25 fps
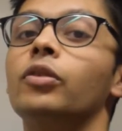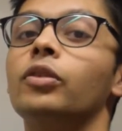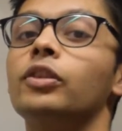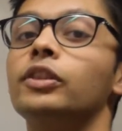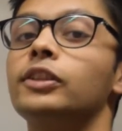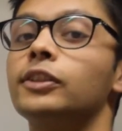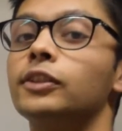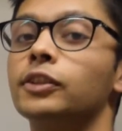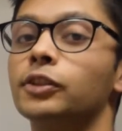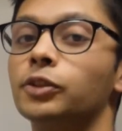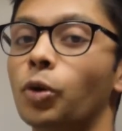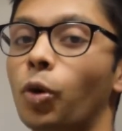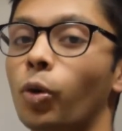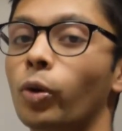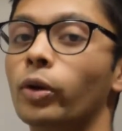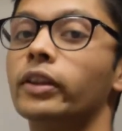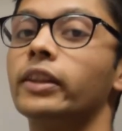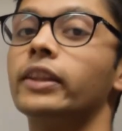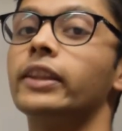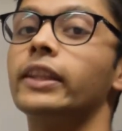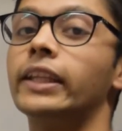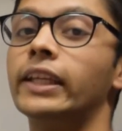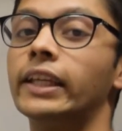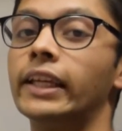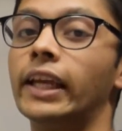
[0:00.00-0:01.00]

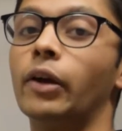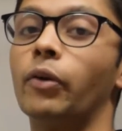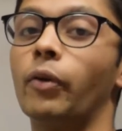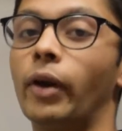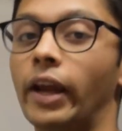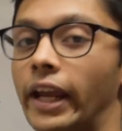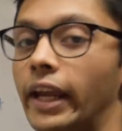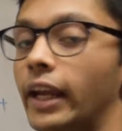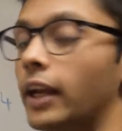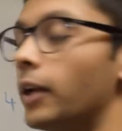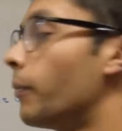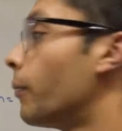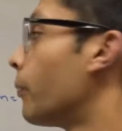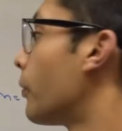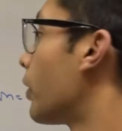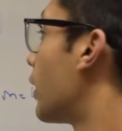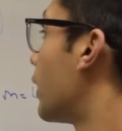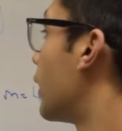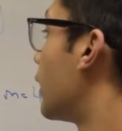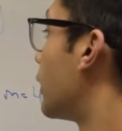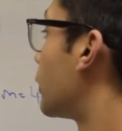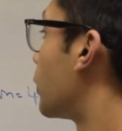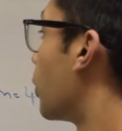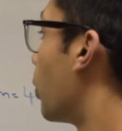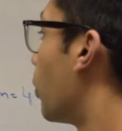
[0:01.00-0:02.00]
sort the array.
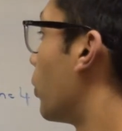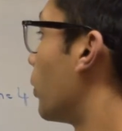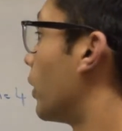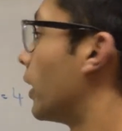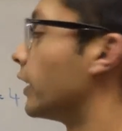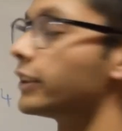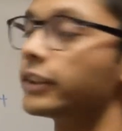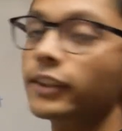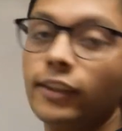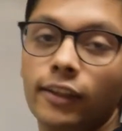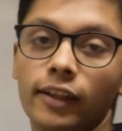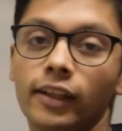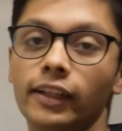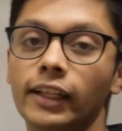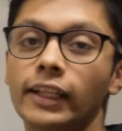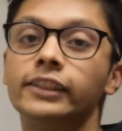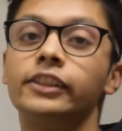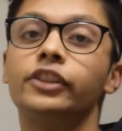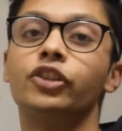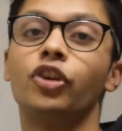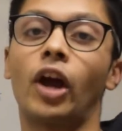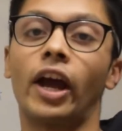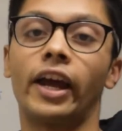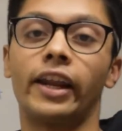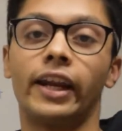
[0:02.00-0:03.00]
So let's
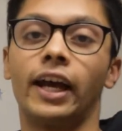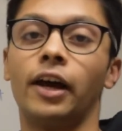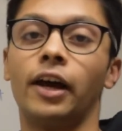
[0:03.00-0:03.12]
try it